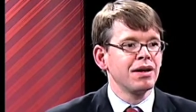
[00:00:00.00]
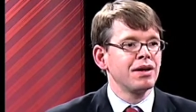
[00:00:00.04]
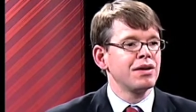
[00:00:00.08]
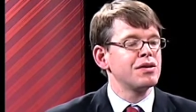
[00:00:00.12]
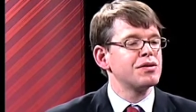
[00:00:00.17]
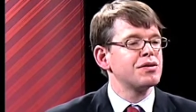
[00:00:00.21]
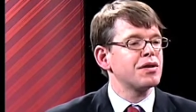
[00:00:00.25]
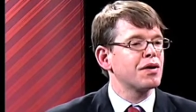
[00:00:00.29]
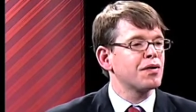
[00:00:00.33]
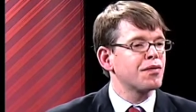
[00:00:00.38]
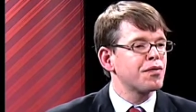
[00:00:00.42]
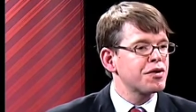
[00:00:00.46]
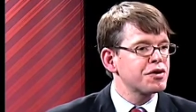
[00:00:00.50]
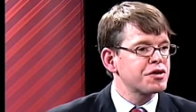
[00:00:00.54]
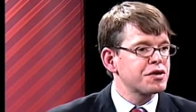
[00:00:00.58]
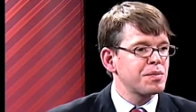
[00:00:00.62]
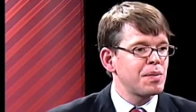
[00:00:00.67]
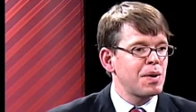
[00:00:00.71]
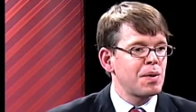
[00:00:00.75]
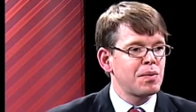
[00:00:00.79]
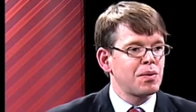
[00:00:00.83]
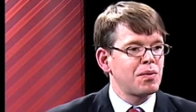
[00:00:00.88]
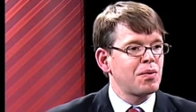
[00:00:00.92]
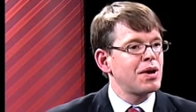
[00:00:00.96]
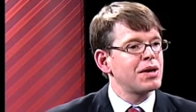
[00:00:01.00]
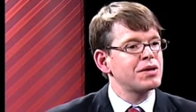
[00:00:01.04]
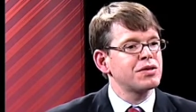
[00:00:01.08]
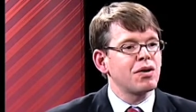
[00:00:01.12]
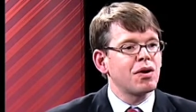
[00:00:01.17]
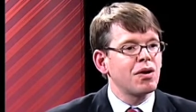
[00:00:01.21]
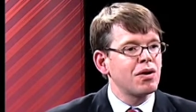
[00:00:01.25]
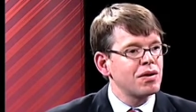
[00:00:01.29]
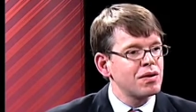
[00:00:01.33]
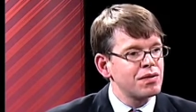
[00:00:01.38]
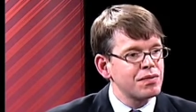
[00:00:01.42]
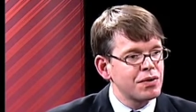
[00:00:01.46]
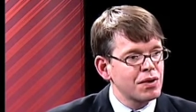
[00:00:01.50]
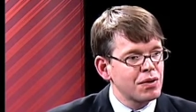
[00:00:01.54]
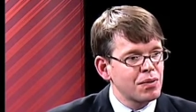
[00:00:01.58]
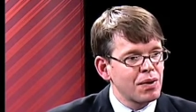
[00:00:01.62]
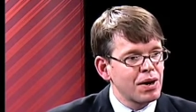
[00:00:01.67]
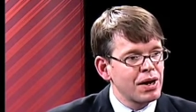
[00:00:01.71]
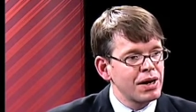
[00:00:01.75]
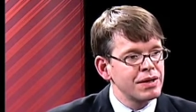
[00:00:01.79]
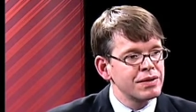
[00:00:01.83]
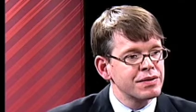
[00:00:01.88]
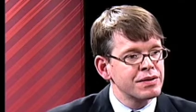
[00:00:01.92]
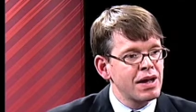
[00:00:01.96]
using your First Amendment rights, all of your
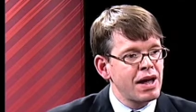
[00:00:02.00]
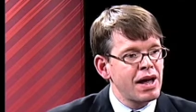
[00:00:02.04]
rights.